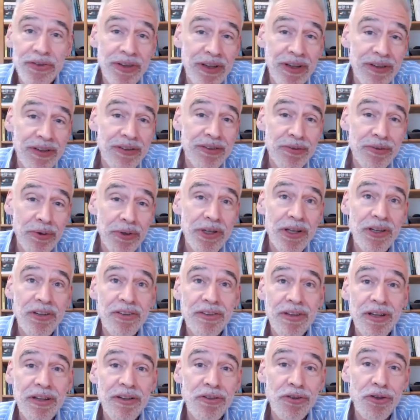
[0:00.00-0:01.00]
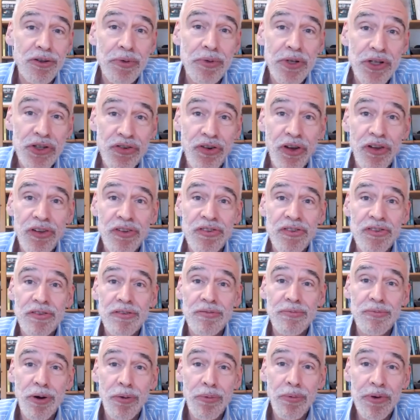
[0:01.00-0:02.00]
and to what extent do we
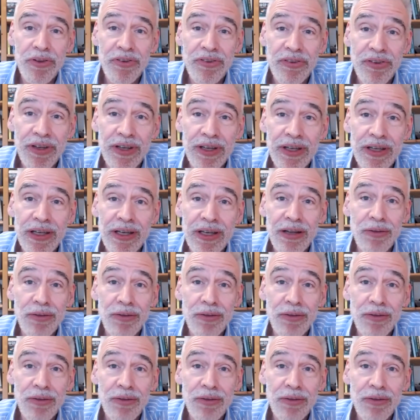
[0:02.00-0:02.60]
trust what we see,